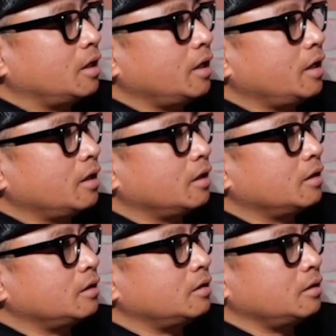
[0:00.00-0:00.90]

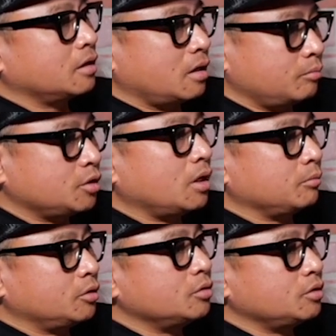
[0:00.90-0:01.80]
And Tom
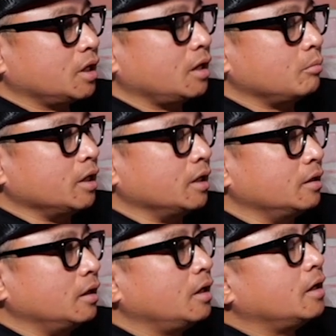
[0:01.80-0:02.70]
Cruise came
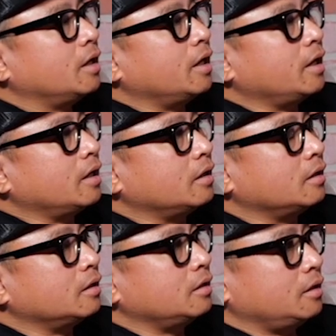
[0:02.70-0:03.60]
in
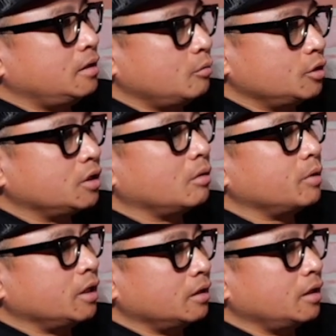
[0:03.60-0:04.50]
and he would come
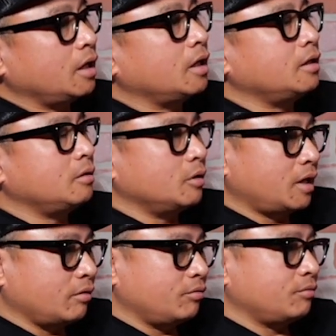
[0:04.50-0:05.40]
in and he would
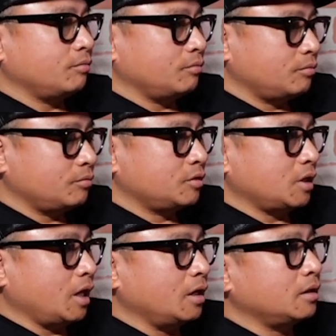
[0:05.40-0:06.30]
have
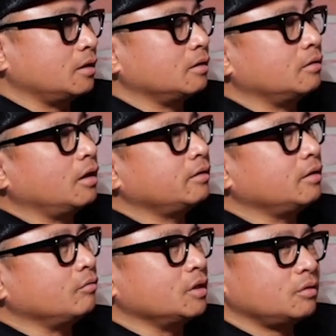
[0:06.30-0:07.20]
say. And then I
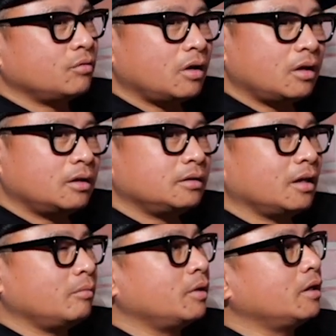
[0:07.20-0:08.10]
think Vince Vaughn
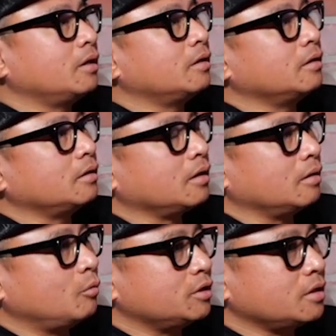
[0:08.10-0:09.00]
came in and
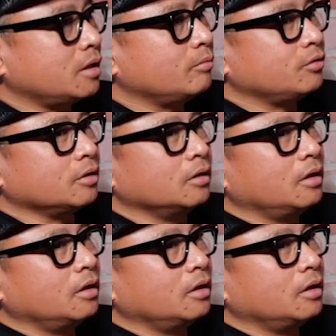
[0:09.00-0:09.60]
one time for,